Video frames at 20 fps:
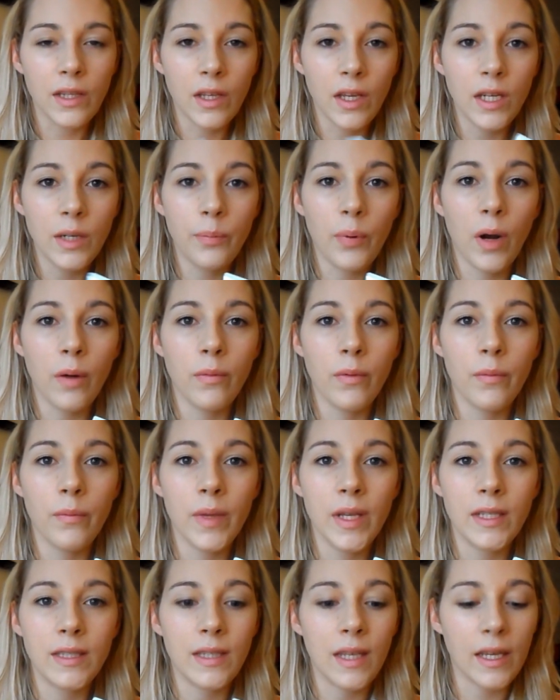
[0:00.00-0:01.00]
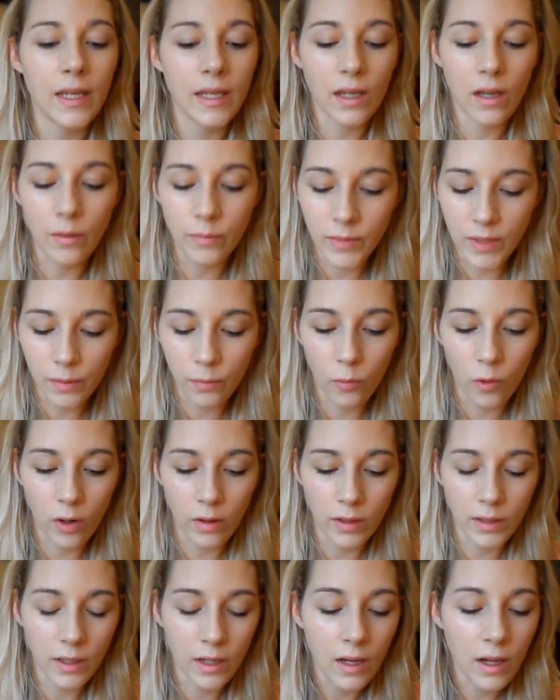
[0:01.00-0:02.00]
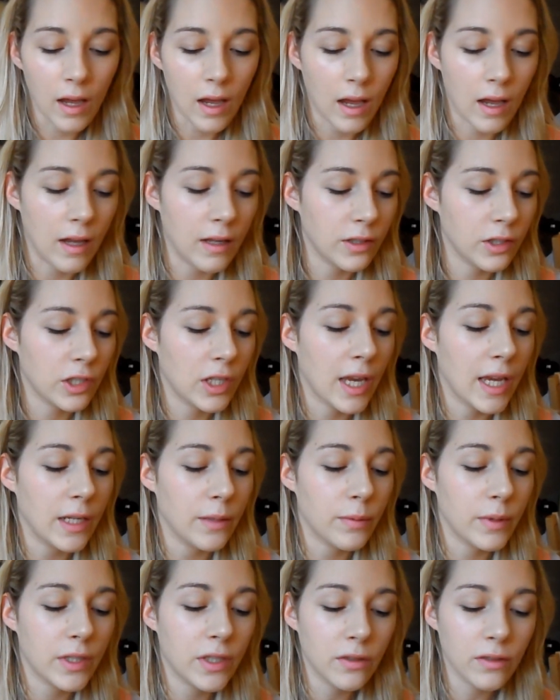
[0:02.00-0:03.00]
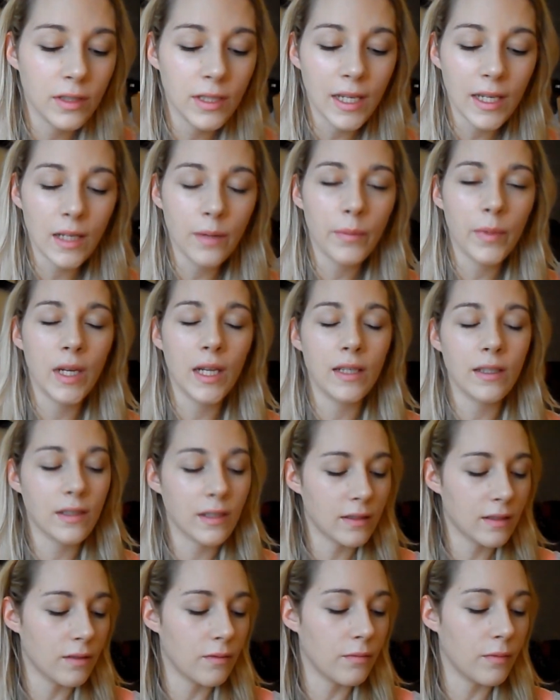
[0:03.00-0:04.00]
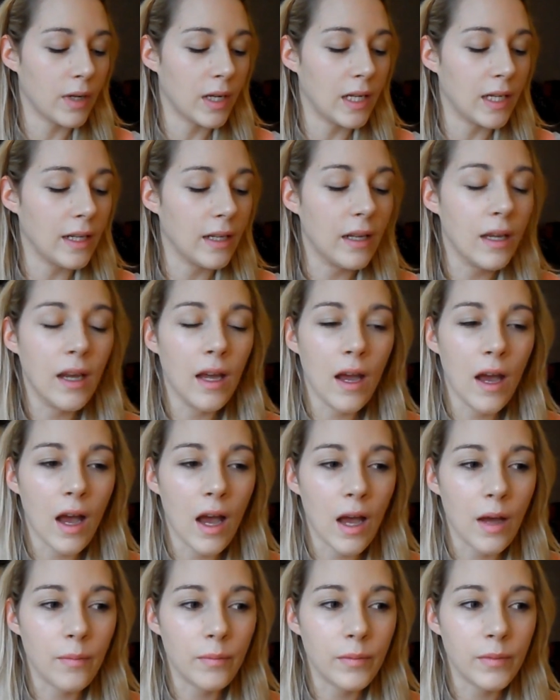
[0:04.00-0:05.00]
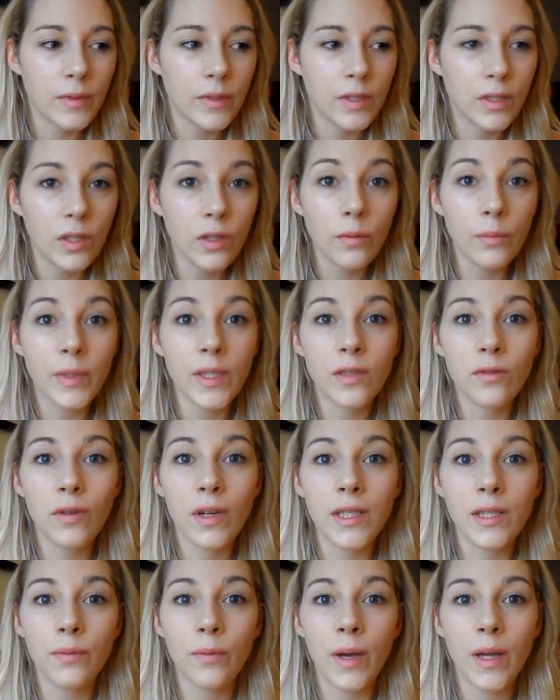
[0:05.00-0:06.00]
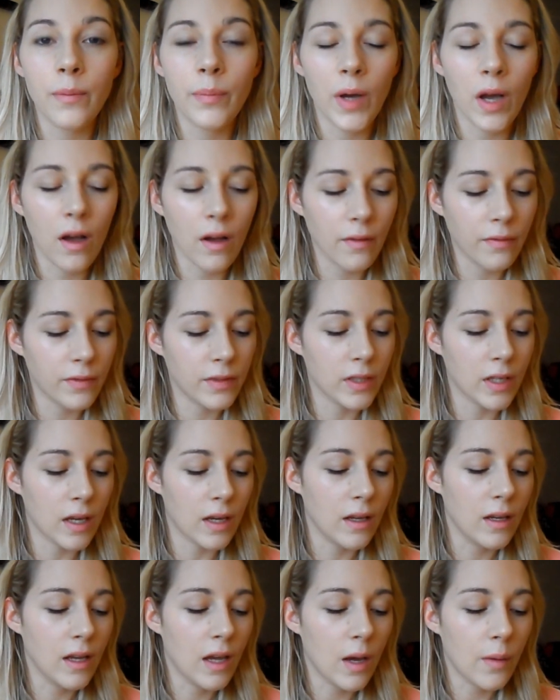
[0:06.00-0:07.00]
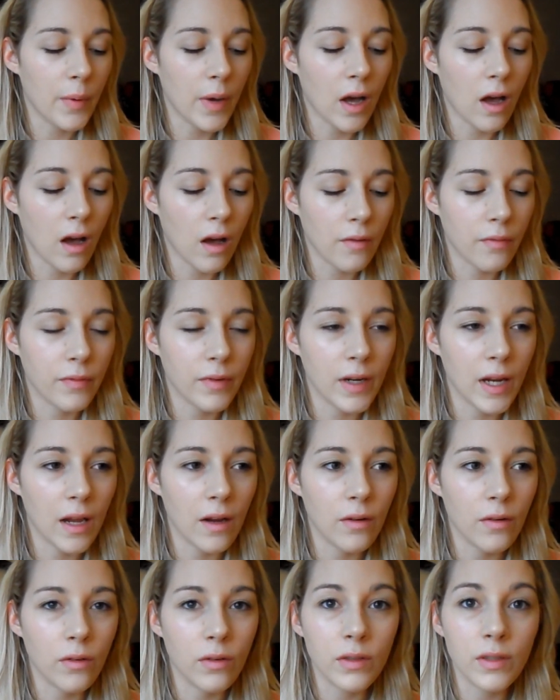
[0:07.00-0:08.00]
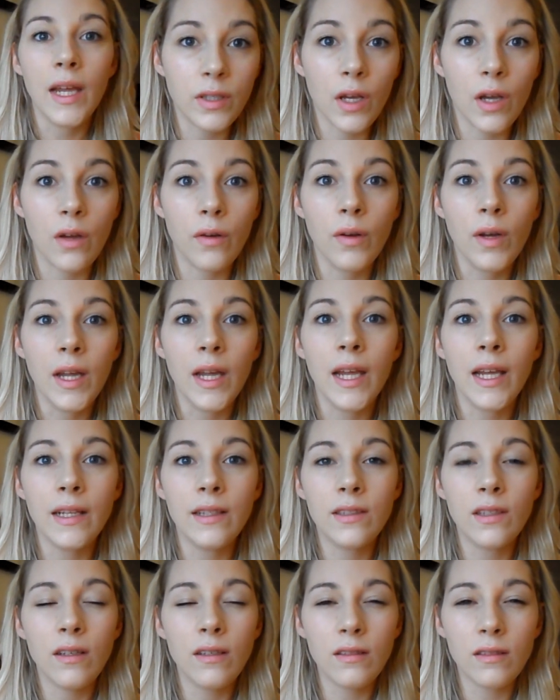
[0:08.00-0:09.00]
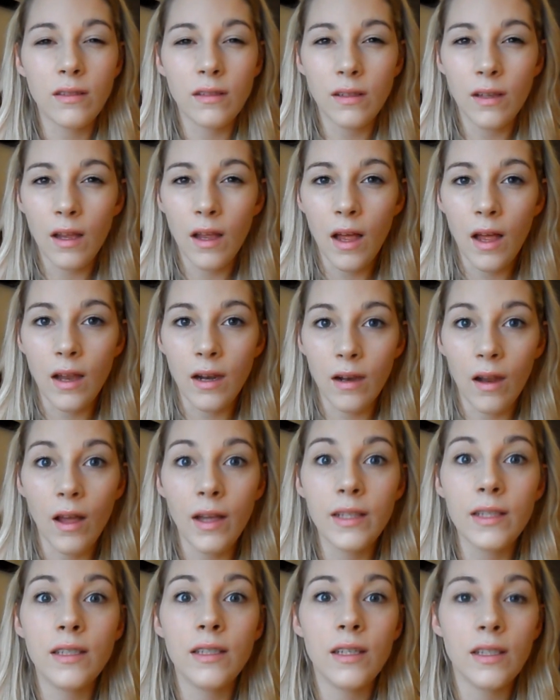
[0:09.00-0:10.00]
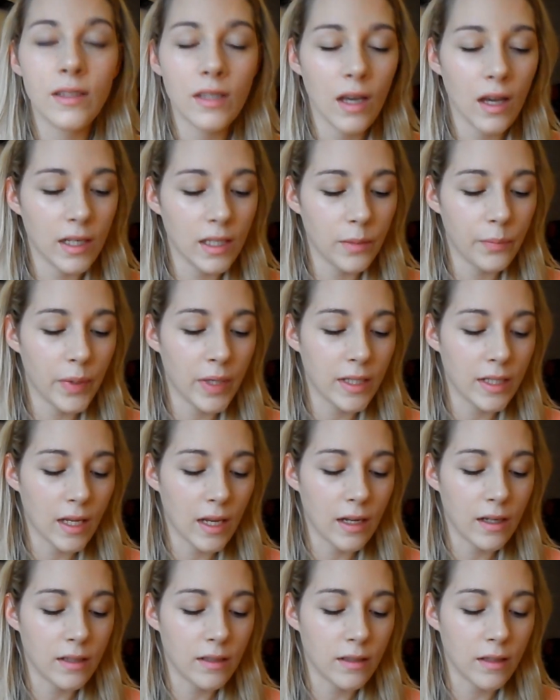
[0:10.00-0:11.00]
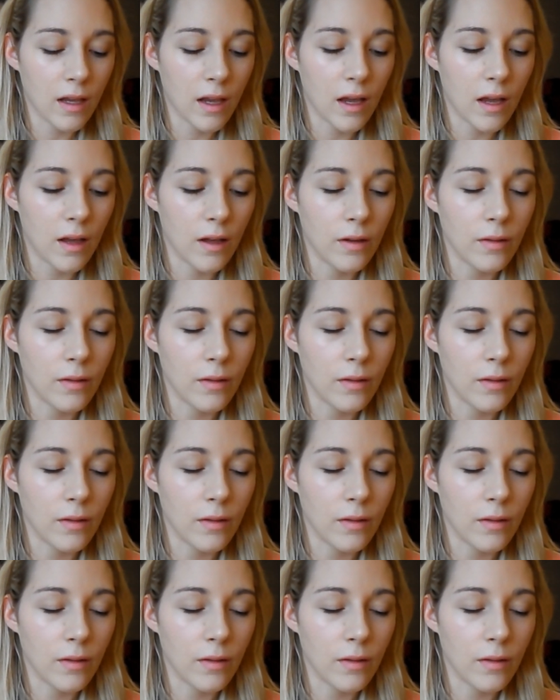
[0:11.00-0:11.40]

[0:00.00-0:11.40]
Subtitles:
The only problem is that it comes in one shade, which you'll see in a minute doesn't really suit me straight away, but after about half an hour or so it does lighten a tiny bit and